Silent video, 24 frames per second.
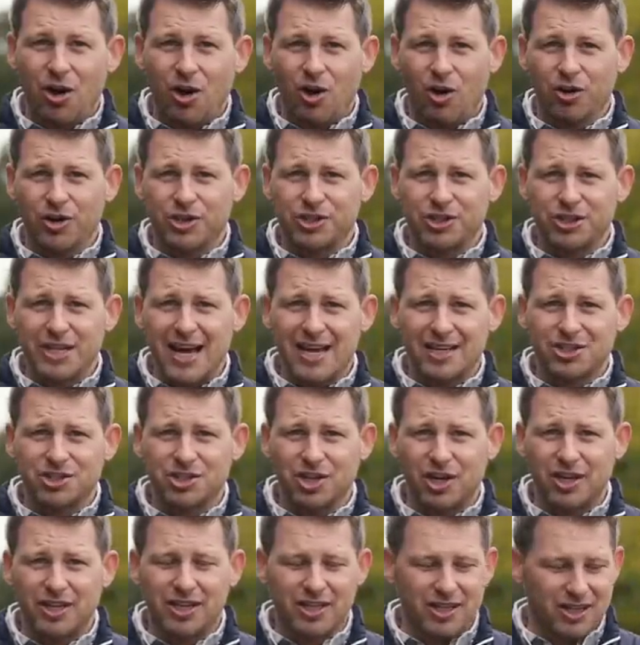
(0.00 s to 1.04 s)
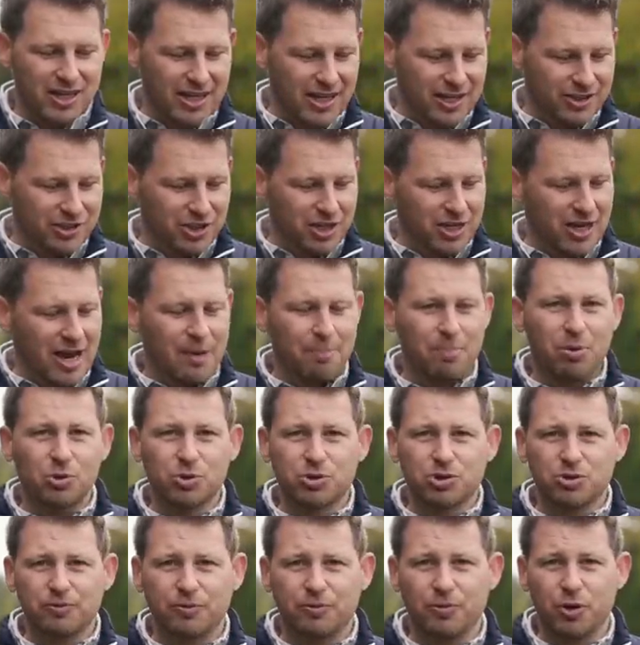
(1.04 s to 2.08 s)
On the snack side of things, an
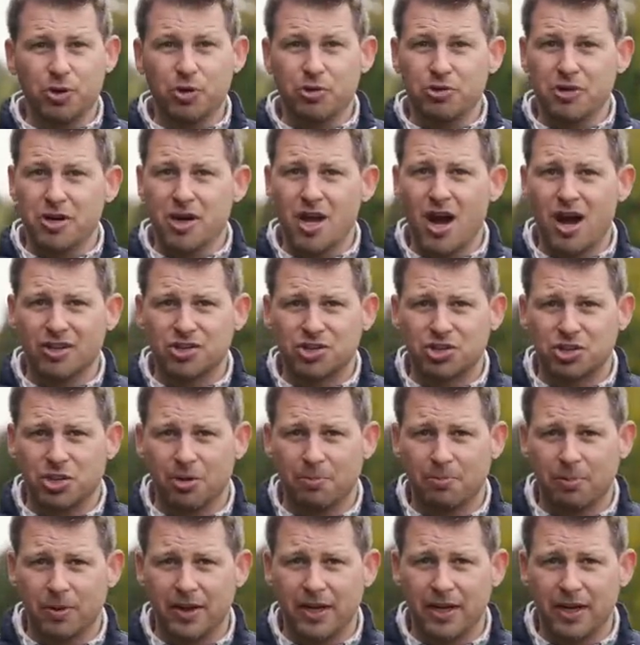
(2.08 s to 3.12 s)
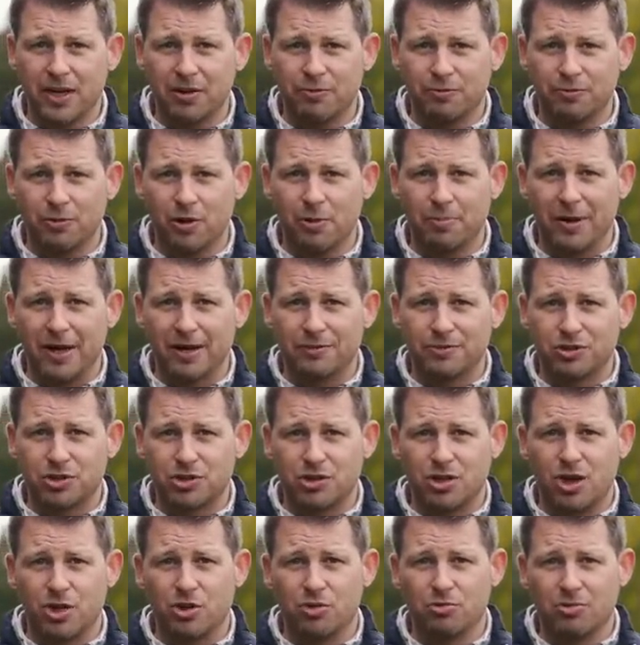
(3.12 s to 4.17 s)
apple, some fruit, nuts are brilliant for a bit of
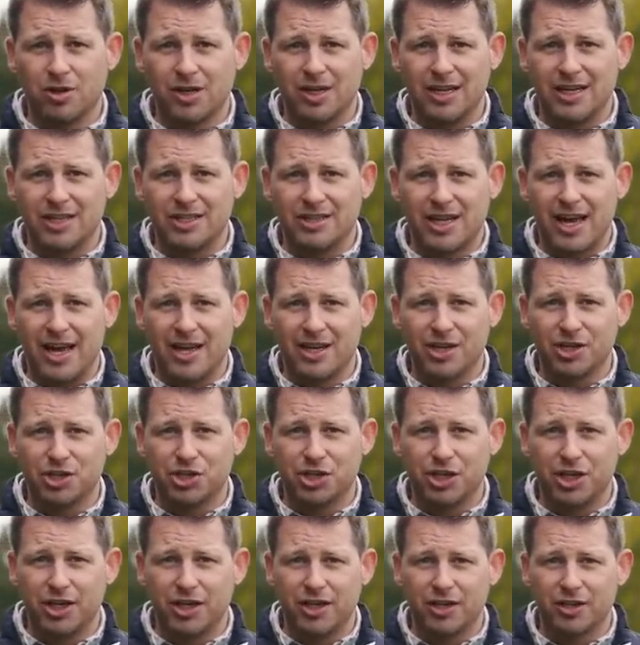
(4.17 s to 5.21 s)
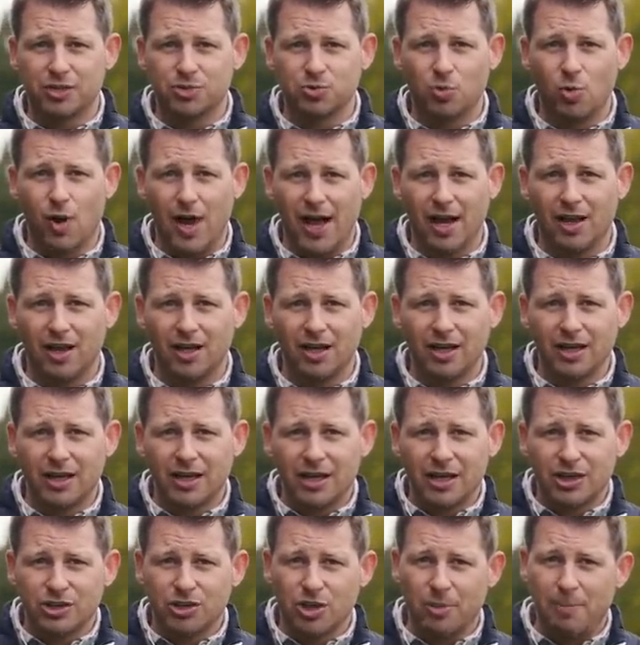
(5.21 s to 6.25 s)
slow release energy as well.
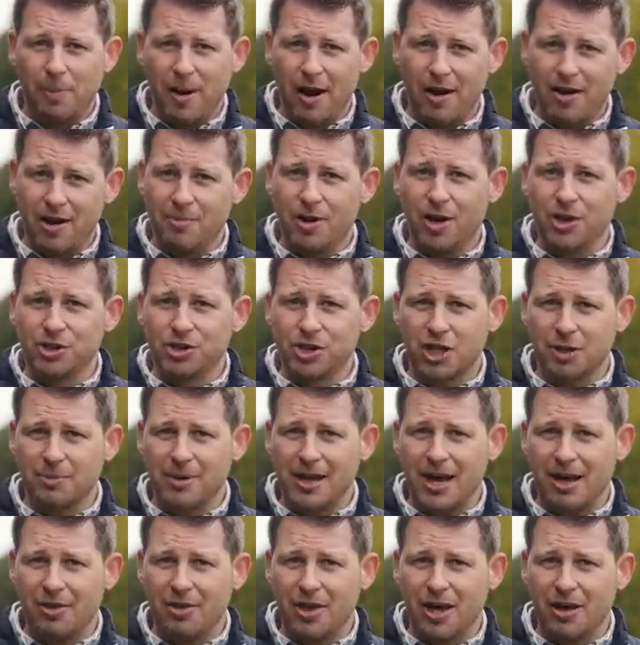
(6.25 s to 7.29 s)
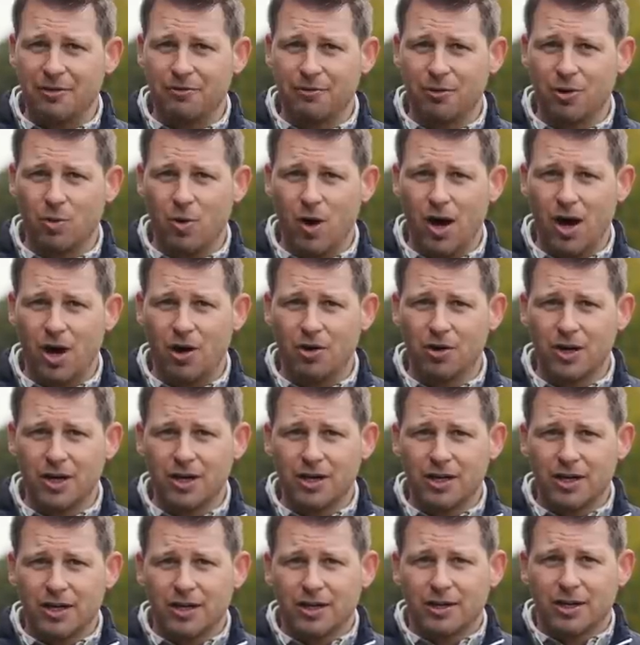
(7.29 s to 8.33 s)
So bearing in mind you're going to be out there for a while,
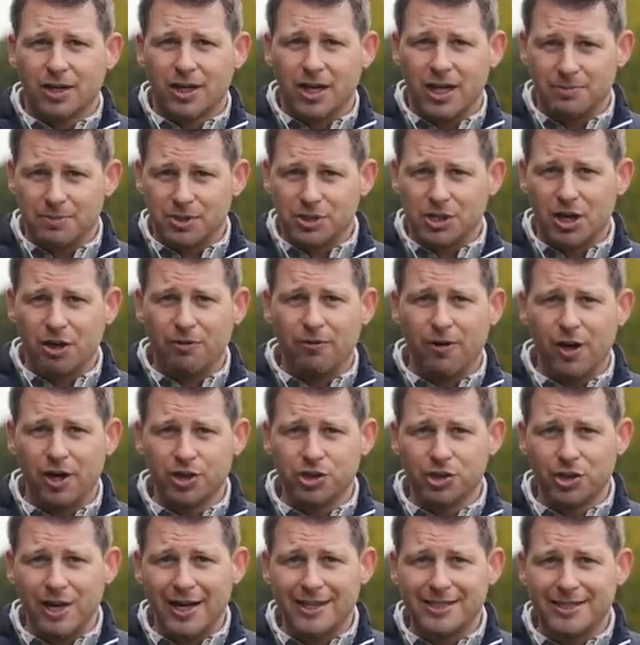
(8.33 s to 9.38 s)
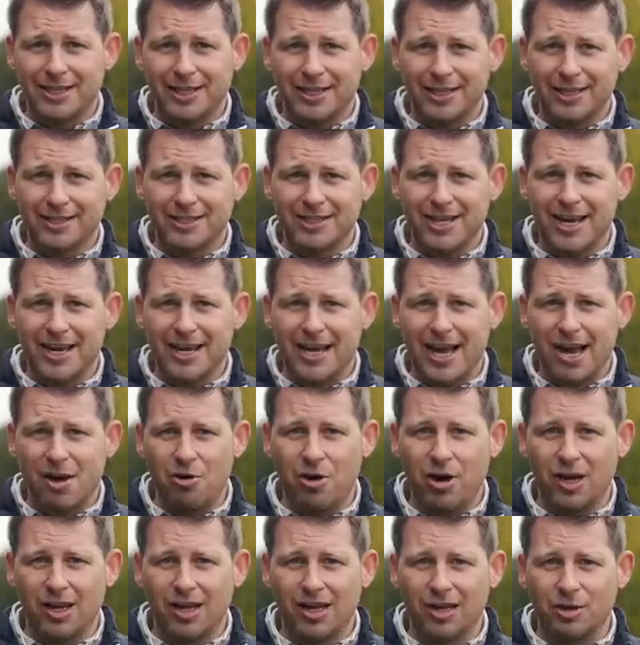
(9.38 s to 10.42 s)
keep yourself hydrated and take
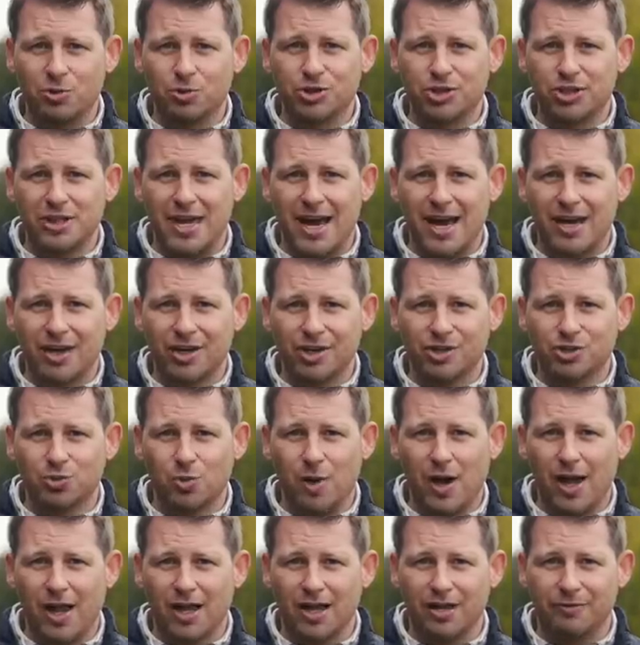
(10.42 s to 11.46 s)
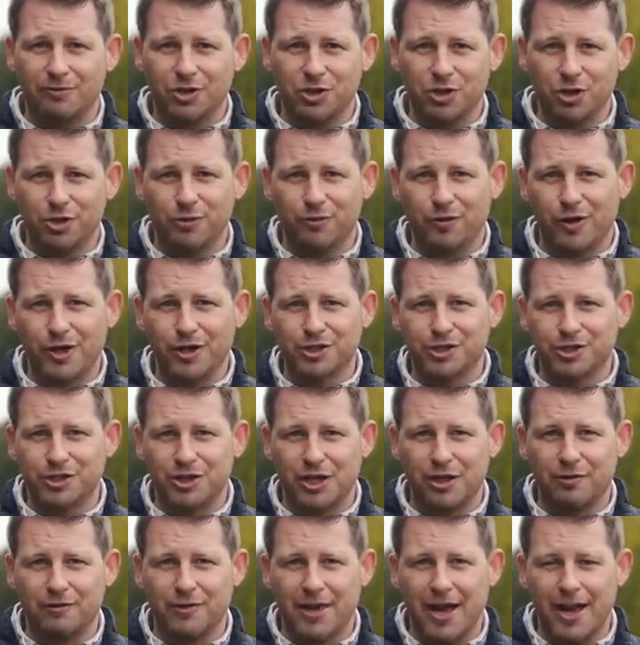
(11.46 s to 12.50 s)
out a little snack as well if you do find
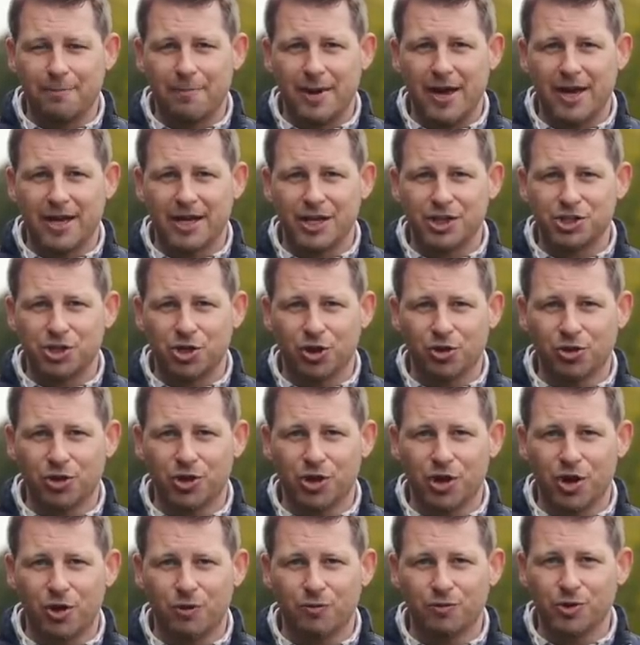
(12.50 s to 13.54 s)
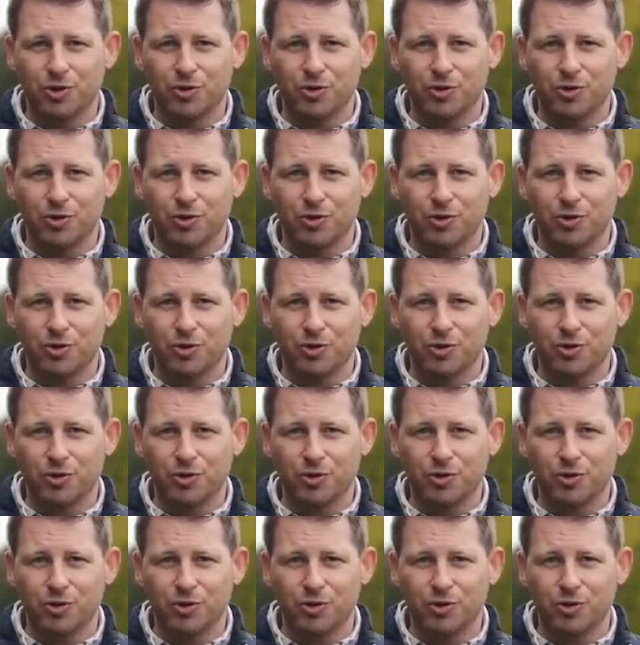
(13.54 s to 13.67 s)
yourself getting peckish on the golf